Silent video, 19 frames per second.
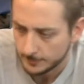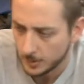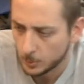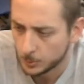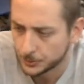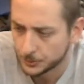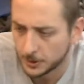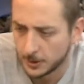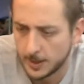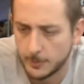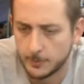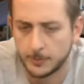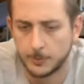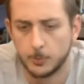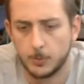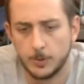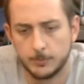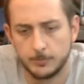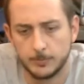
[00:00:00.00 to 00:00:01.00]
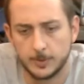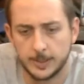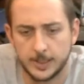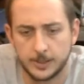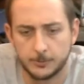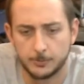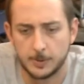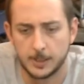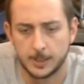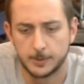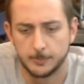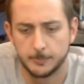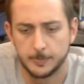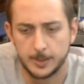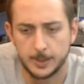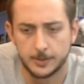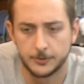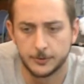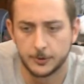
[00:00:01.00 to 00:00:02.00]
we'll start out with what I guess might
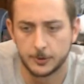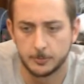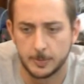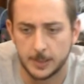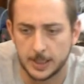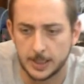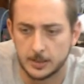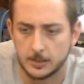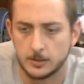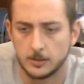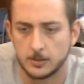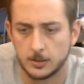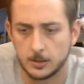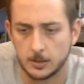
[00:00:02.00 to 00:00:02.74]
be considered bad.